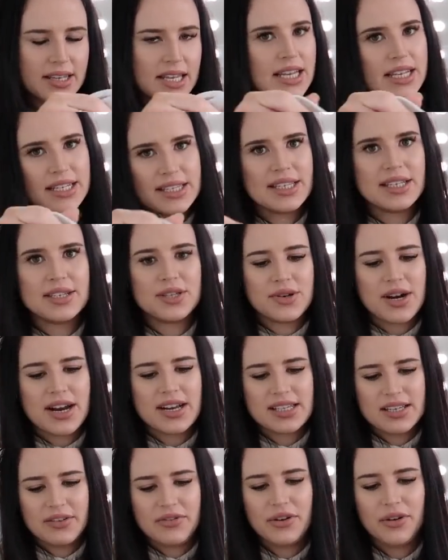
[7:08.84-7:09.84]
is this
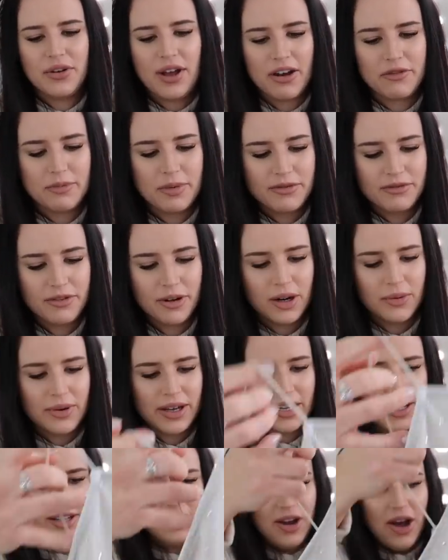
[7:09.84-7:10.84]
dress if you have been
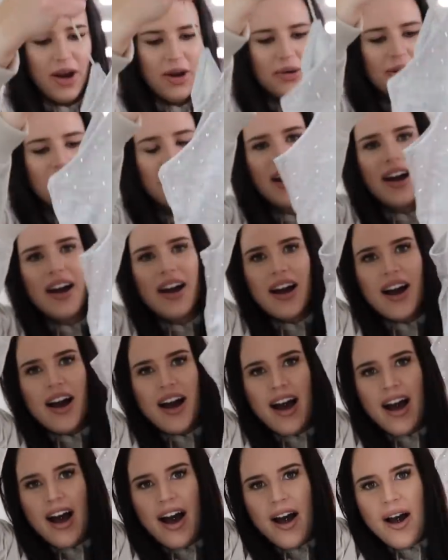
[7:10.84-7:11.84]
following and know?
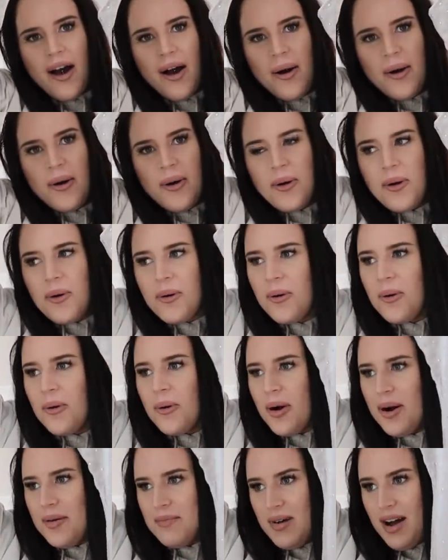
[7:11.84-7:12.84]

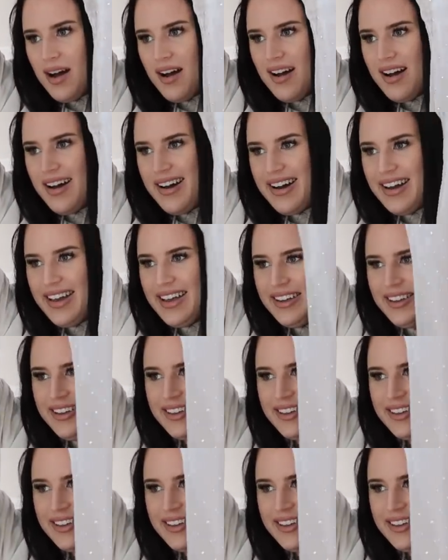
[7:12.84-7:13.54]
Oh my